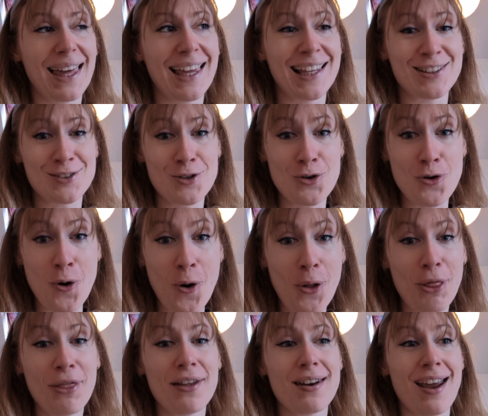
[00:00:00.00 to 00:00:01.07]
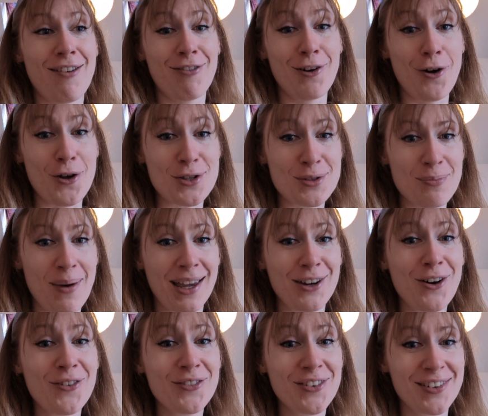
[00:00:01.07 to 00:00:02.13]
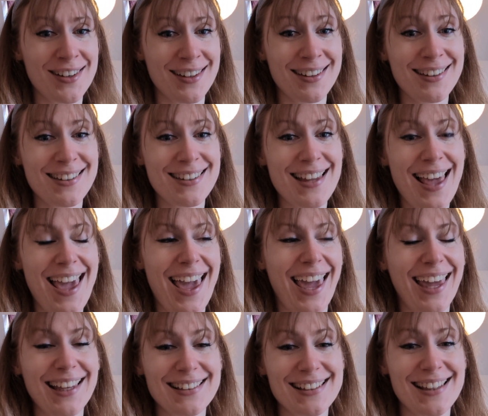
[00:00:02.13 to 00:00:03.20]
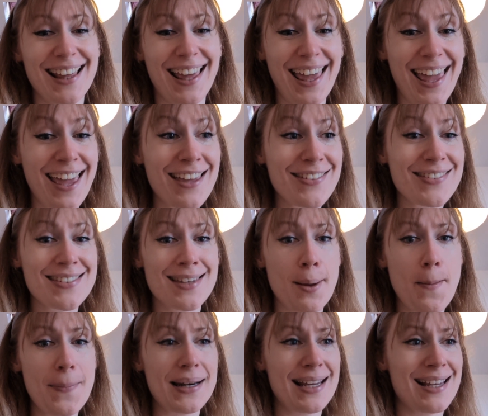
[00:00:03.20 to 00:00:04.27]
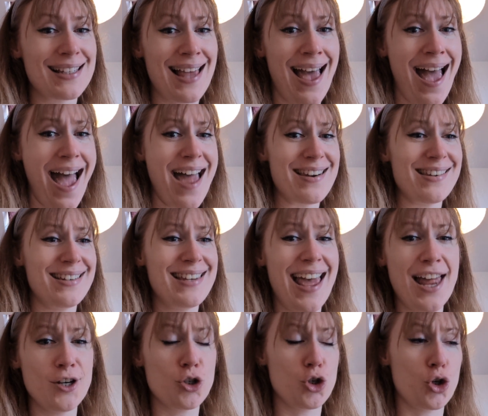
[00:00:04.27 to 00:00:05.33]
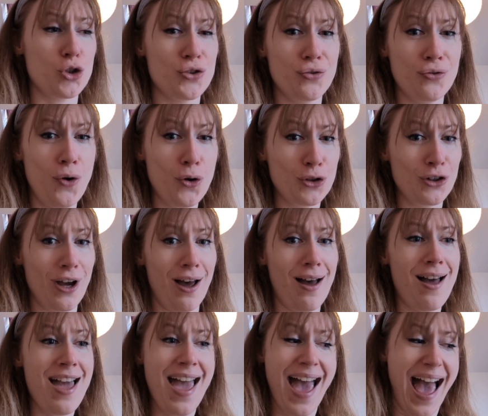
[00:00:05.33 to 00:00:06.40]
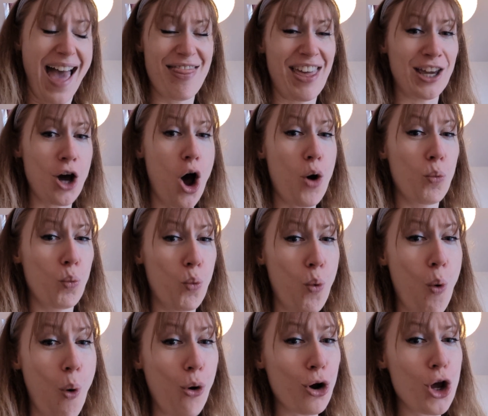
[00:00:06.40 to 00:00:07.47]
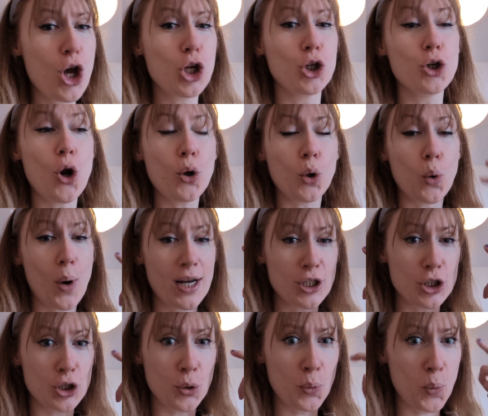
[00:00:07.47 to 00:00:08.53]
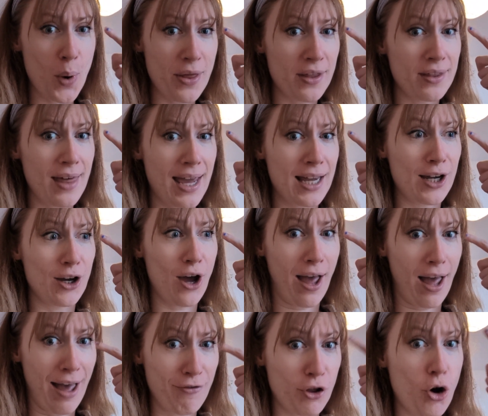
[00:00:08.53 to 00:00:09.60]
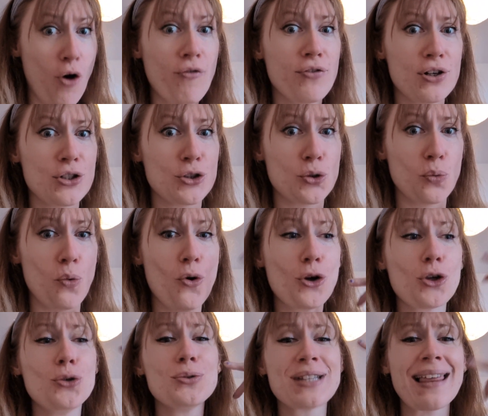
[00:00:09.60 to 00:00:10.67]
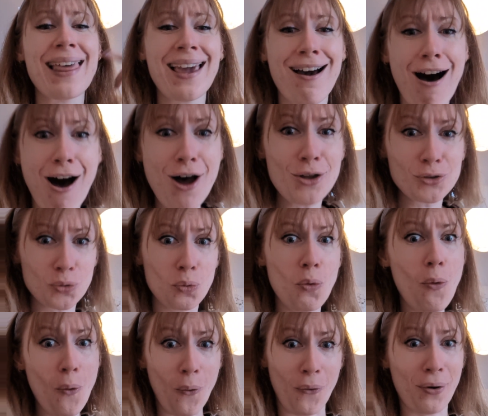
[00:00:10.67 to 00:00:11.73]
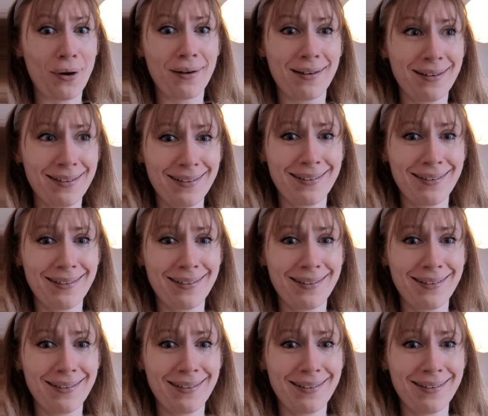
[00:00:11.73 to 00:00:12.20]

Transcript: It's not that I've lost my confidence. It's that if somebody has had 10 shots of vodka and they can't walk, you don't question whether they have the confidence to walk. You say they can't walk.